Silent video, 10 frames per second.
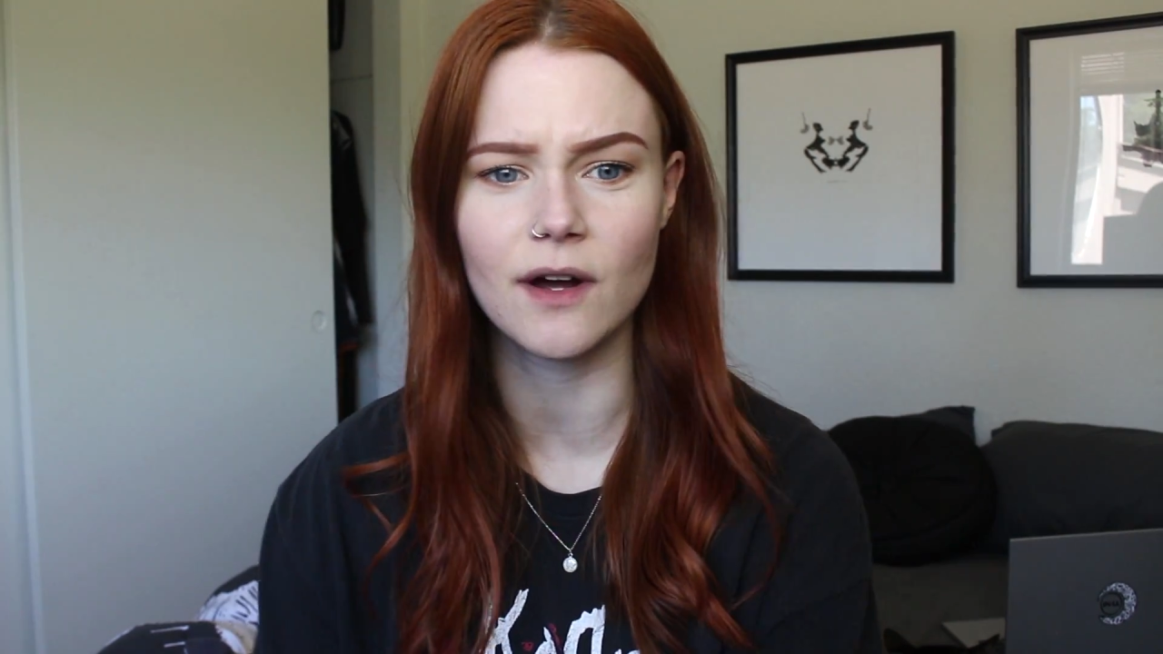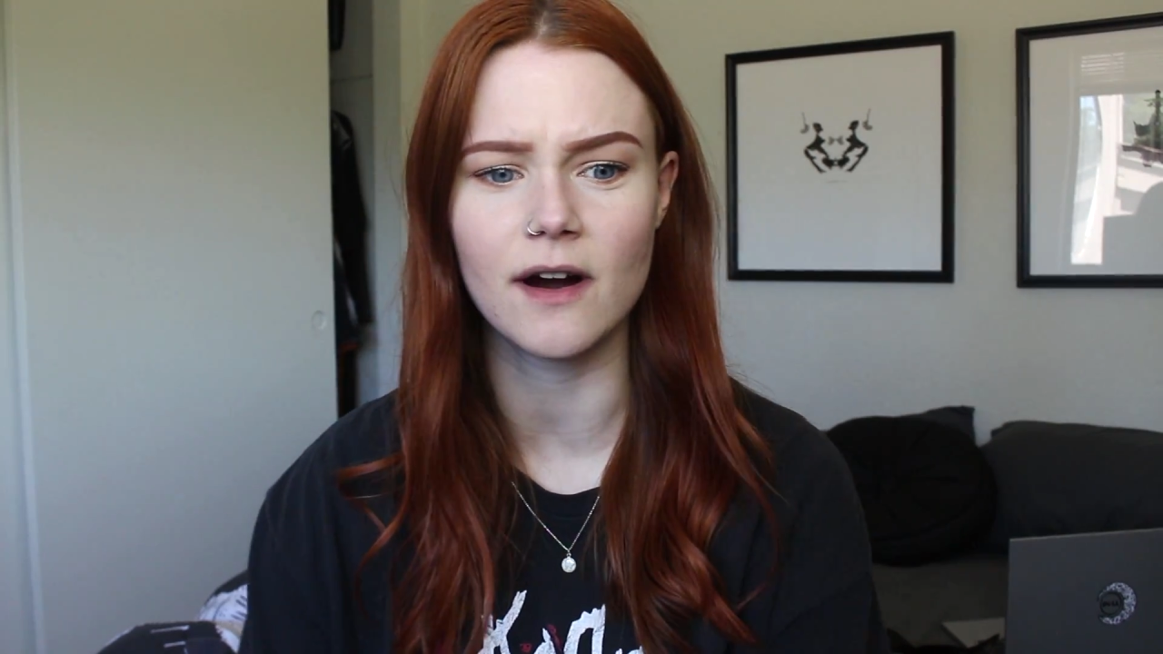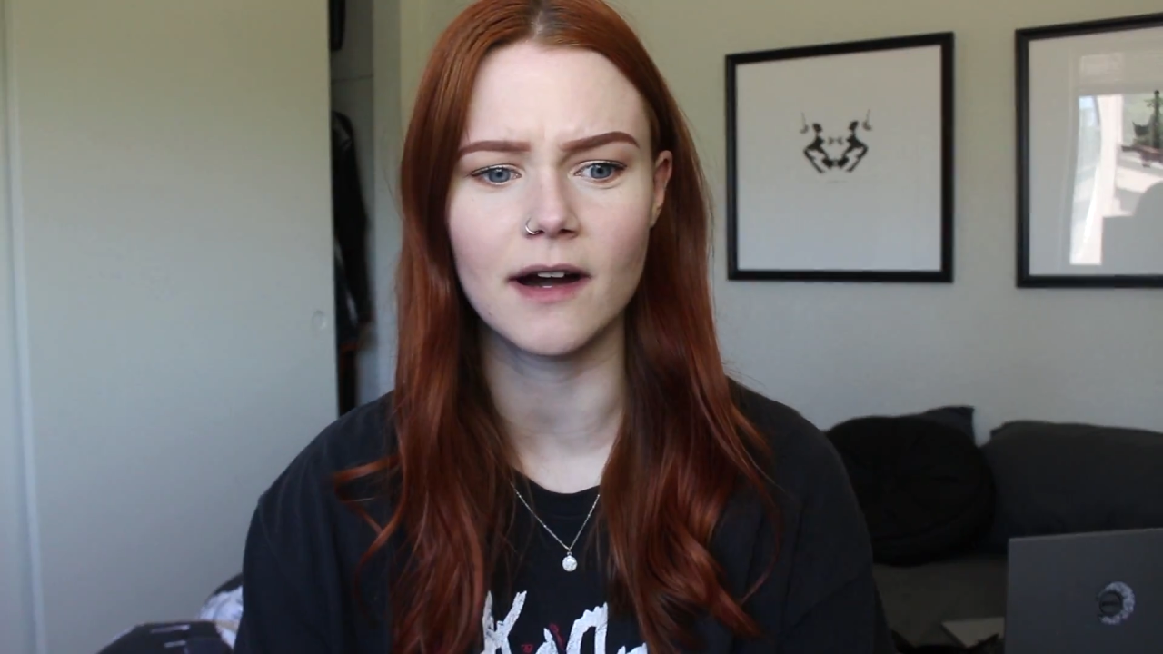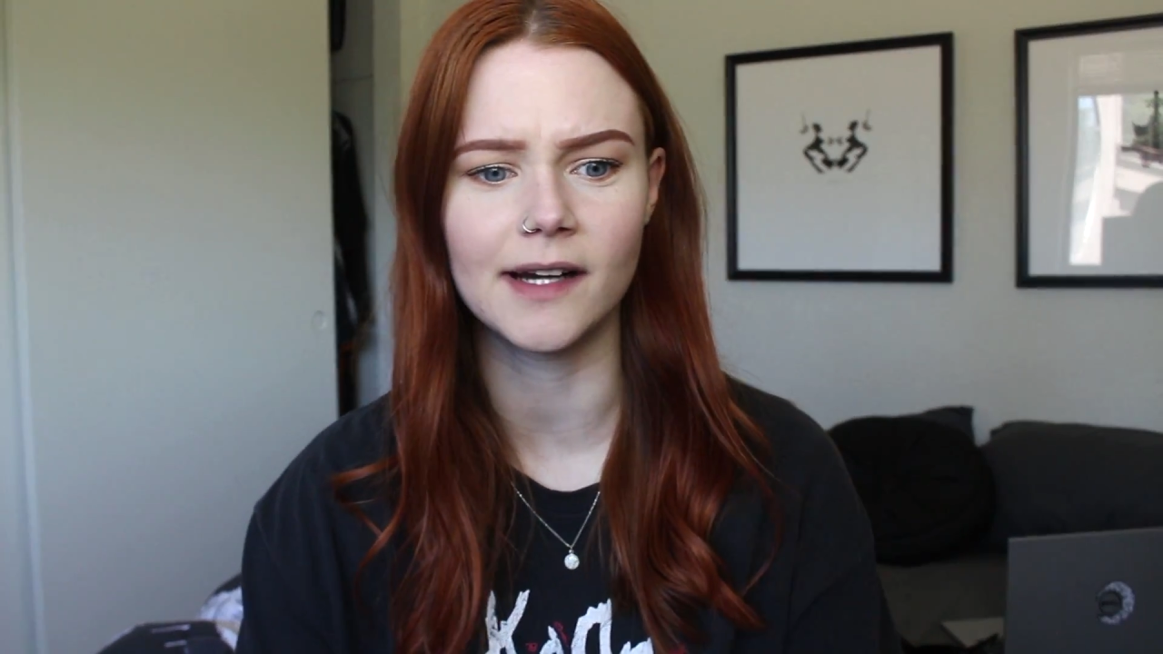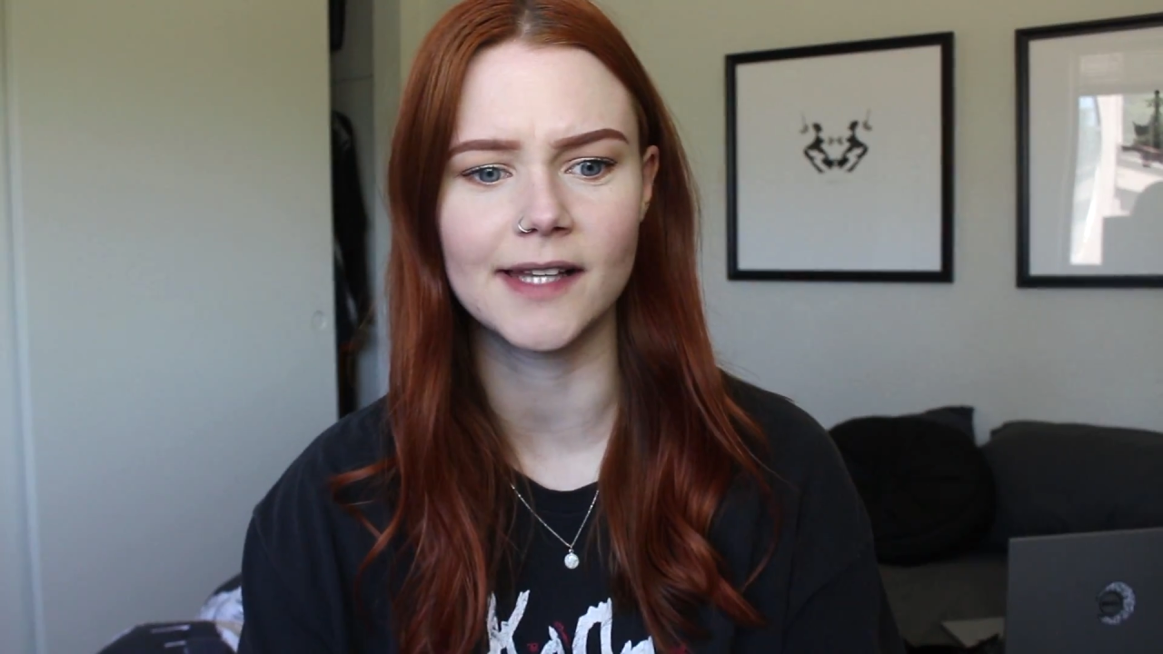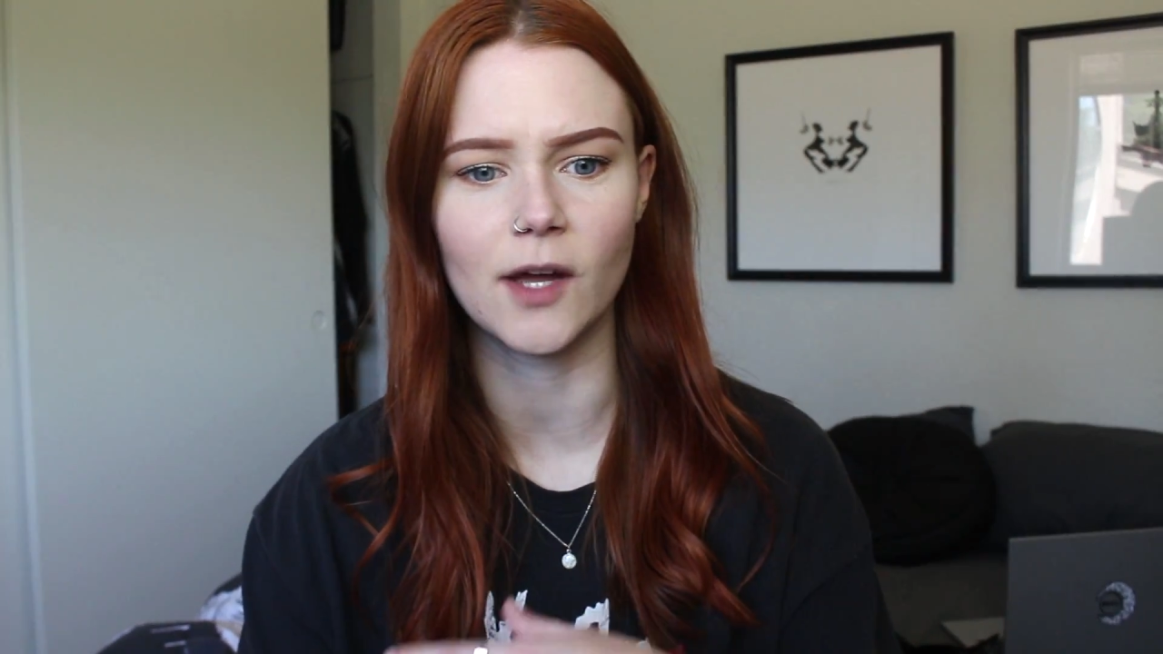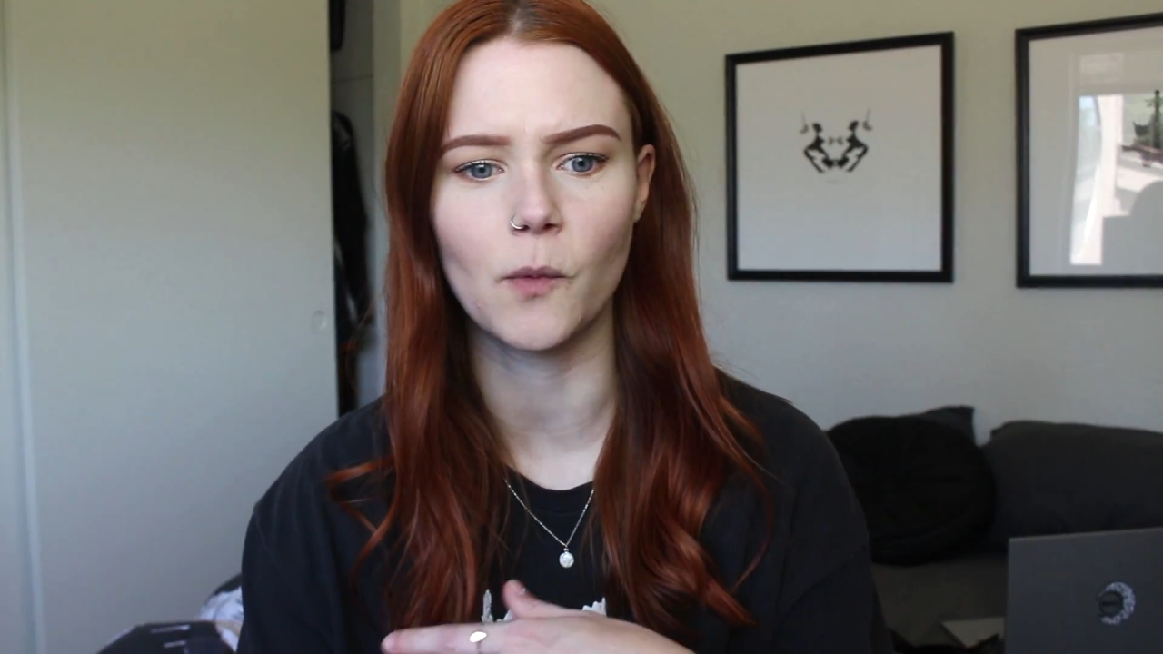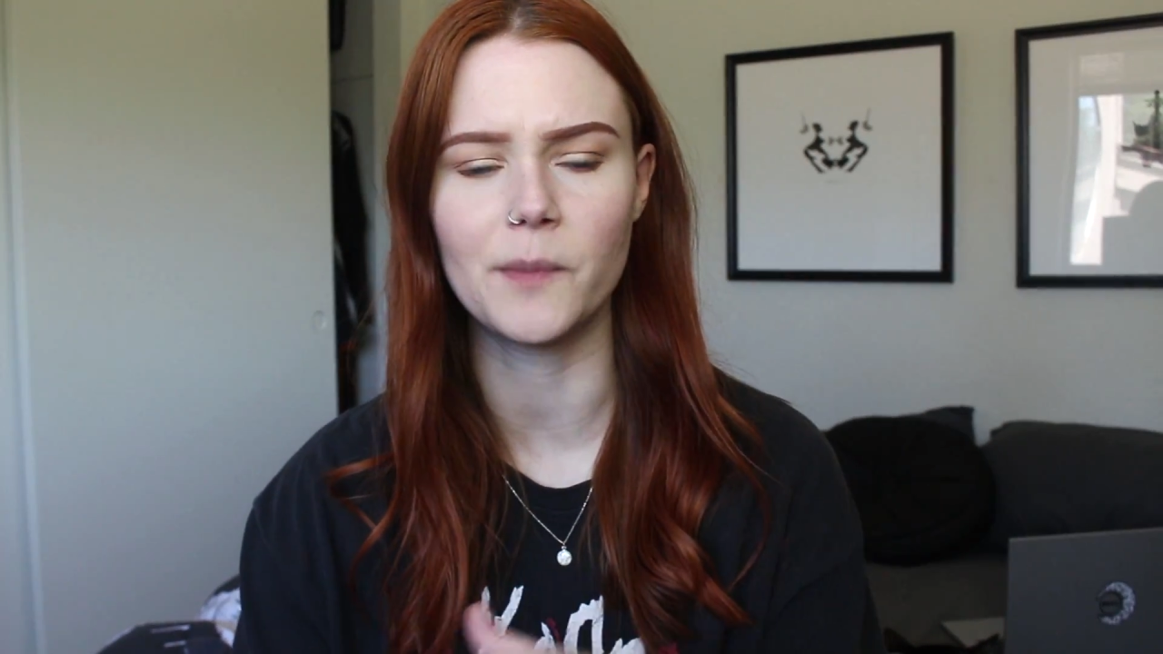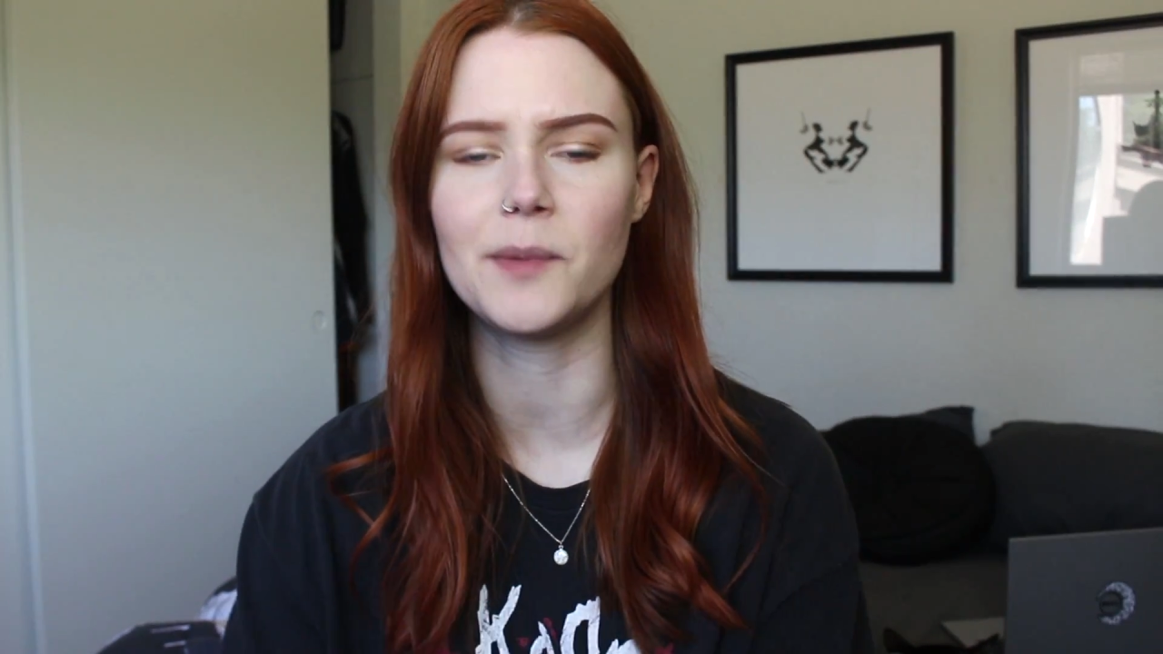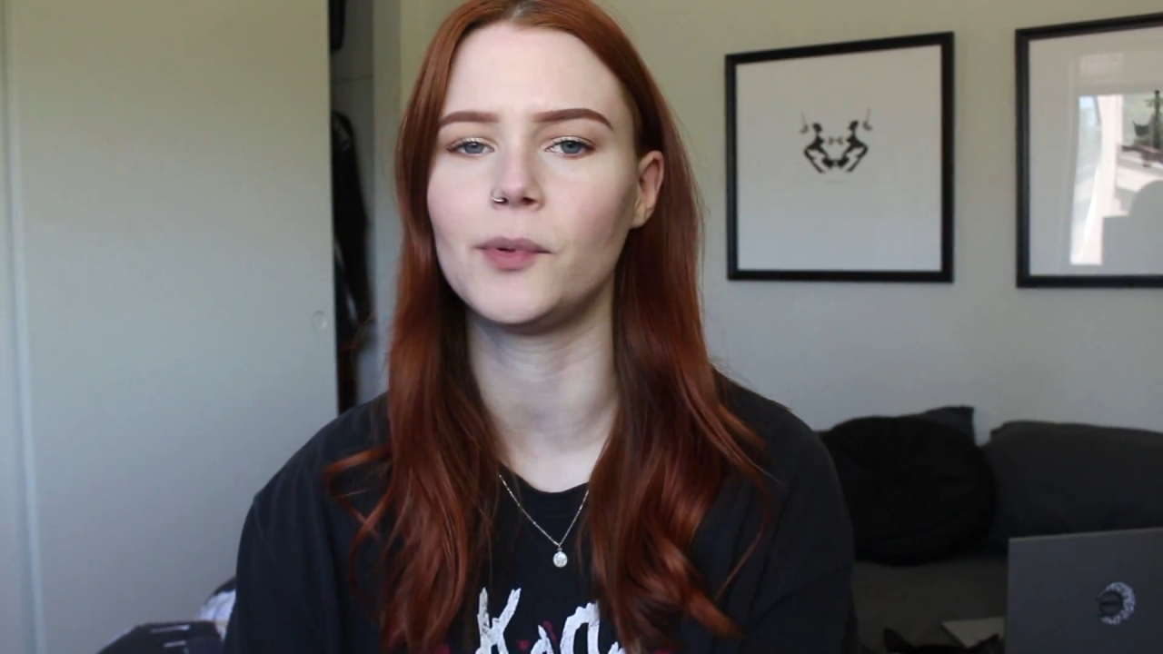are and like
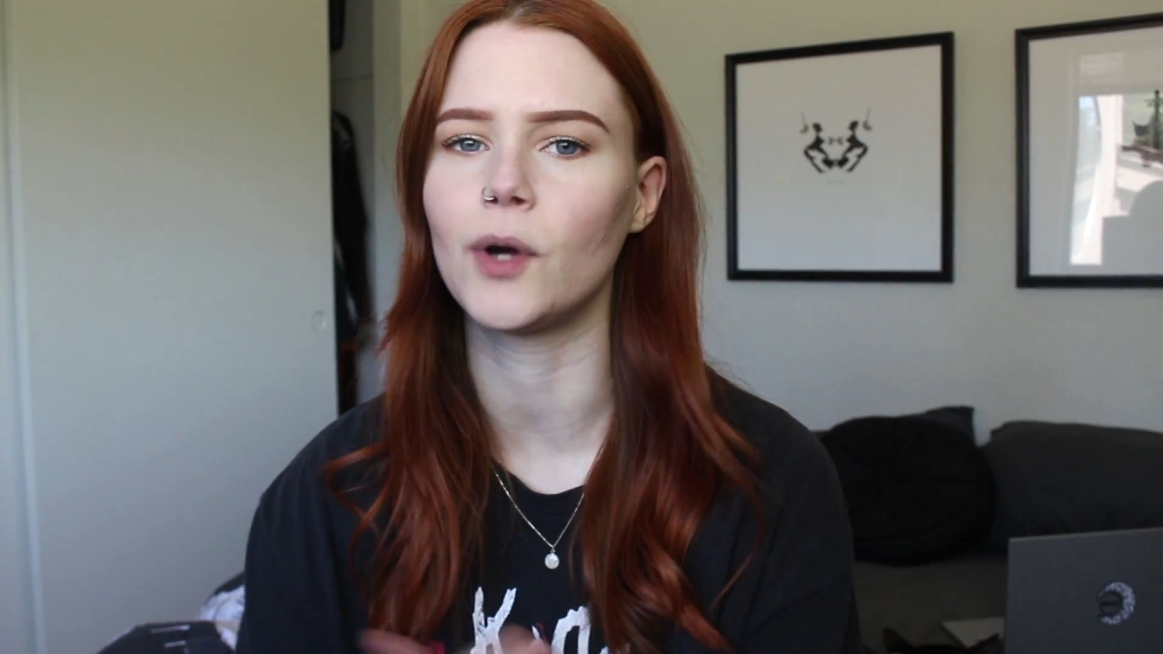what people